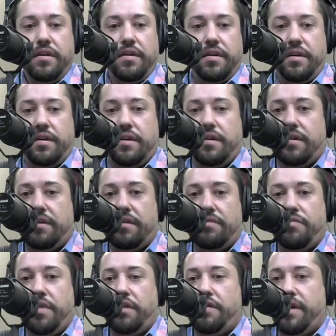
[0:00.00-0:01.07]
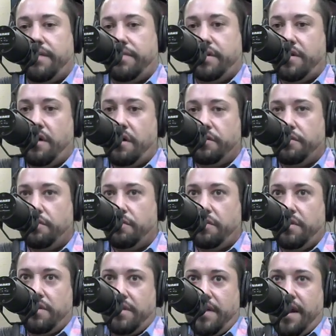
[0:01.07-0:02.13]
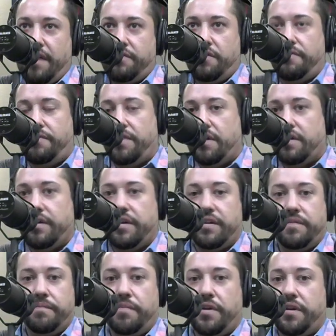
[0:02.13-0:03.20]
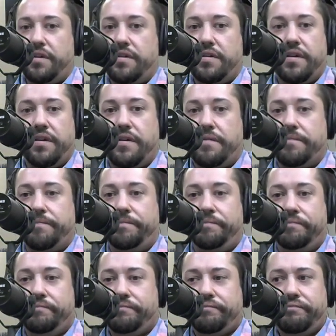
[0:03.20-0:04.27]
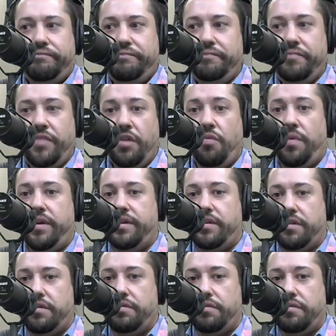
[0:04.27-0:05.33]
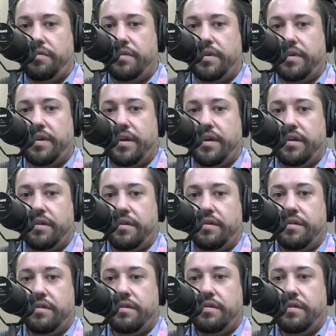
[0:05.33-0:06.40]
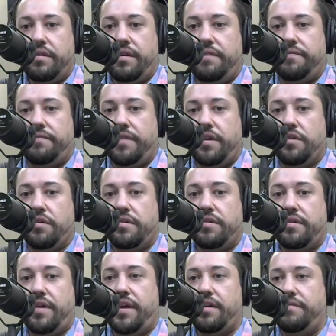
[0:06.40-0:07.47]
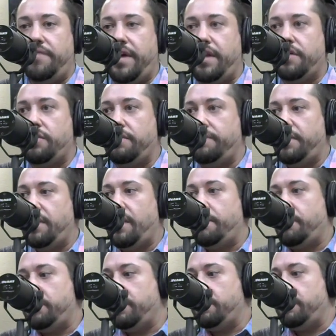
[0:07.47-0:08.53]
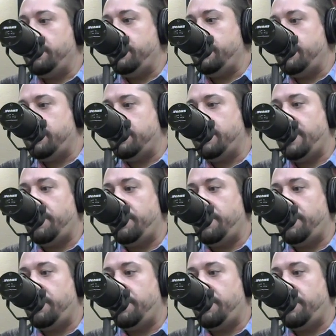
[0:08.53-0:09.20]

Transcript: And we don't have the doctors or the staff to fill it, but we do, and if they just take advantage of the opportunities that